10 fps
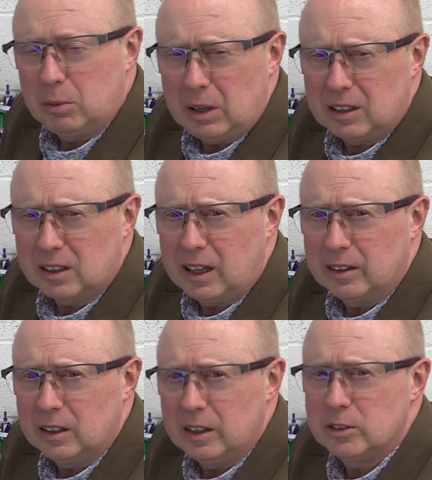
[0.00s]
a
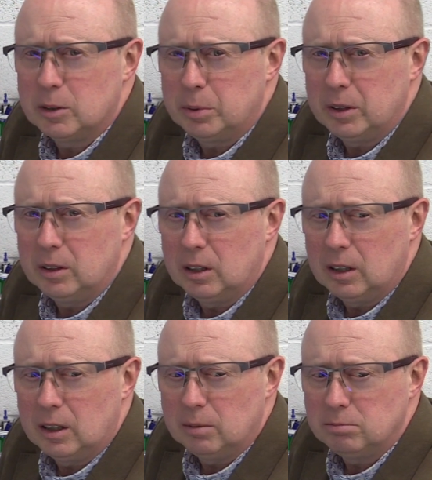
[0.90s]
rattle-can that lives up
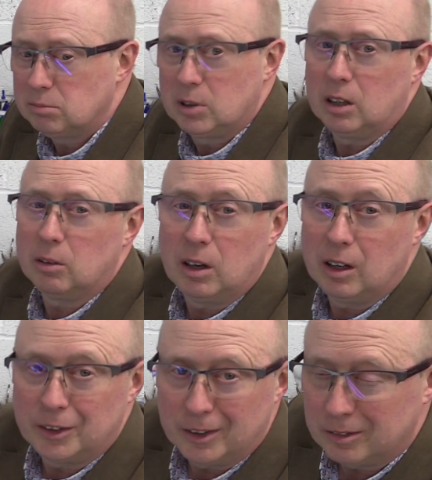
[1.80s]
in
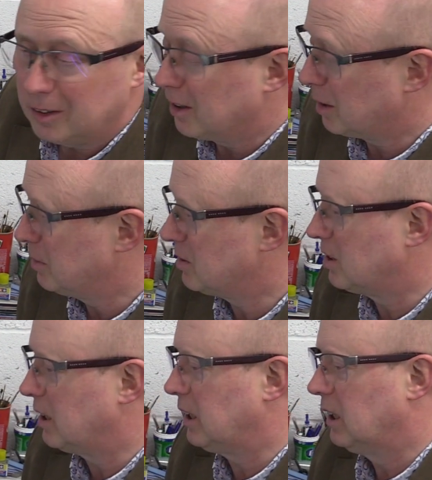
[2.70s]
Colorado, for argument's
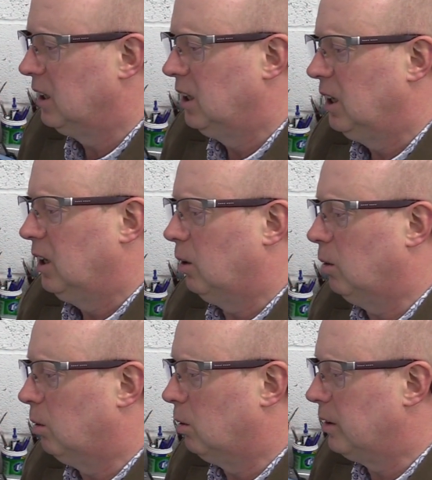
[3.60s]
sake,
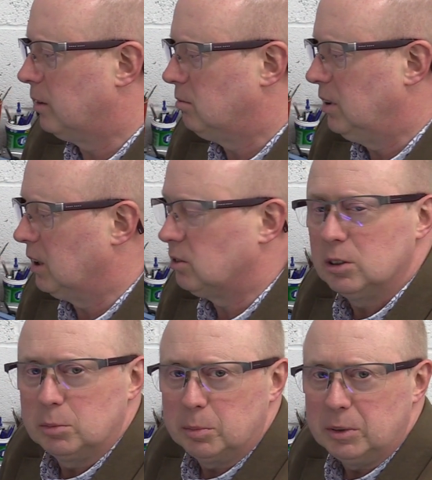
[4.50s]
or
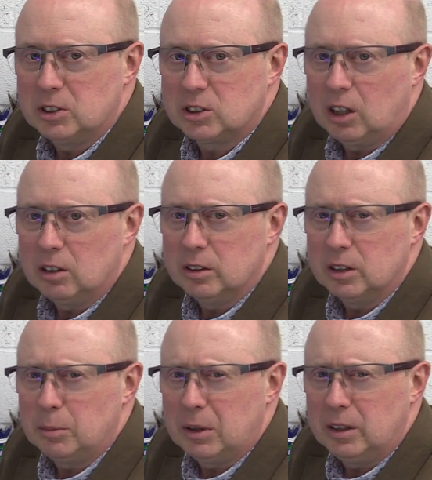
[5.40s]
somewhere up in
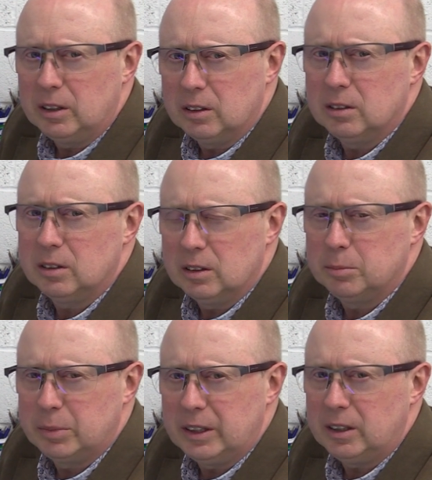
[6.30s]
Scotland, they might
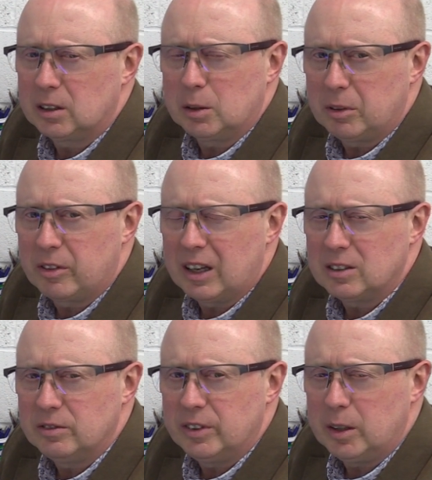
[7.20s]
be a couple of
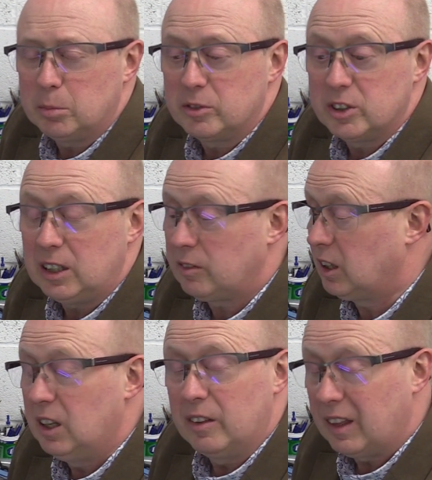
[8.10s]
thousand feet above sea
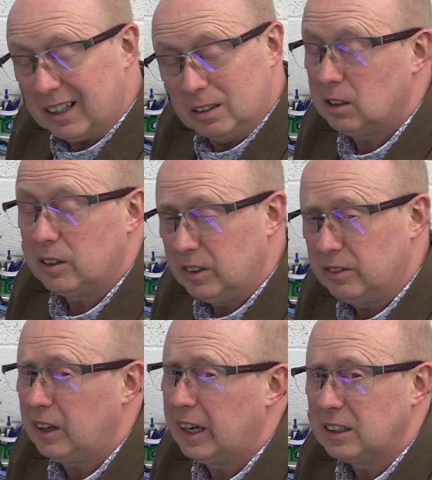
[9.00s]
level. That could have an
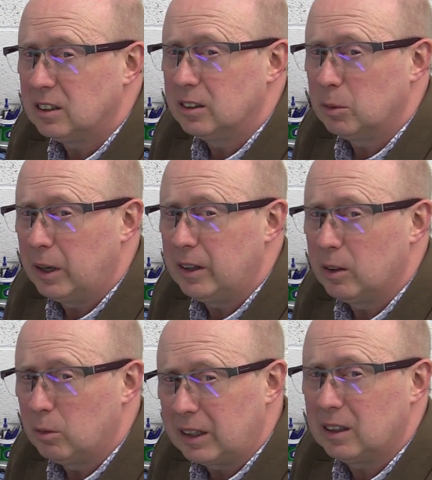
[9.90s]
effect on the way that
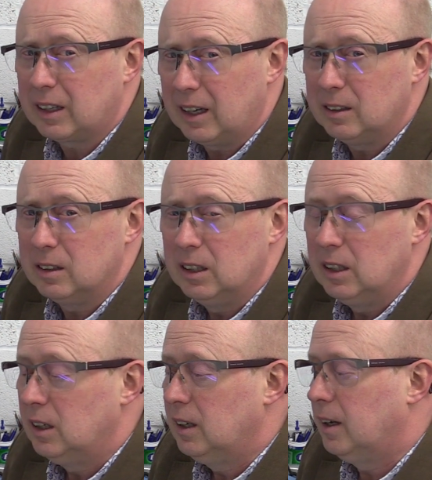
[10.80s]
the rattle-can
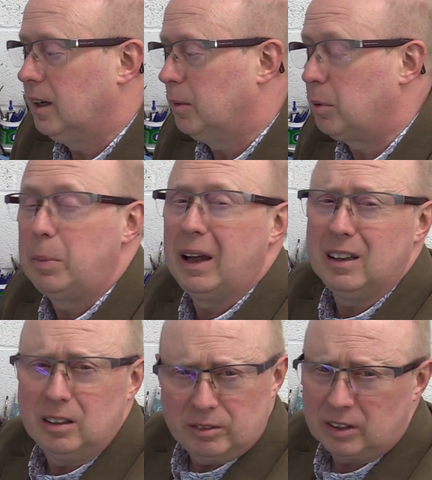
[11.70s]

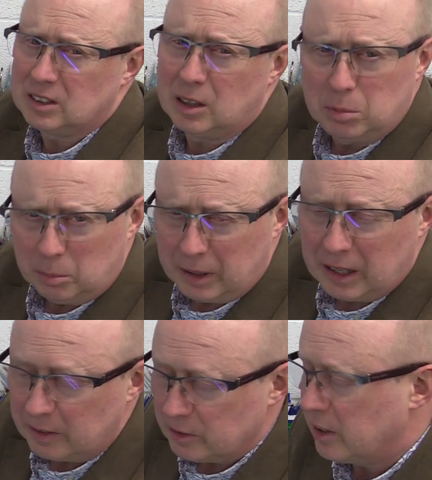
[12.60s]
propellant, for example,
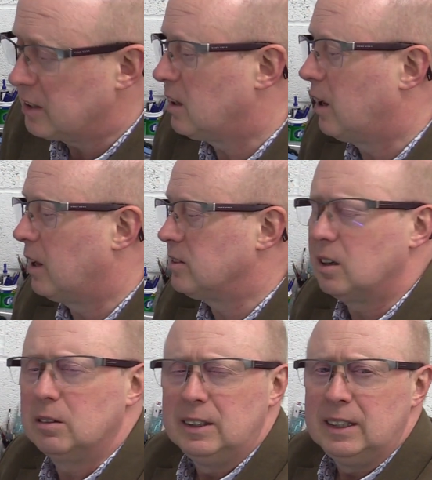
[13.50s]
behaves and things like that. So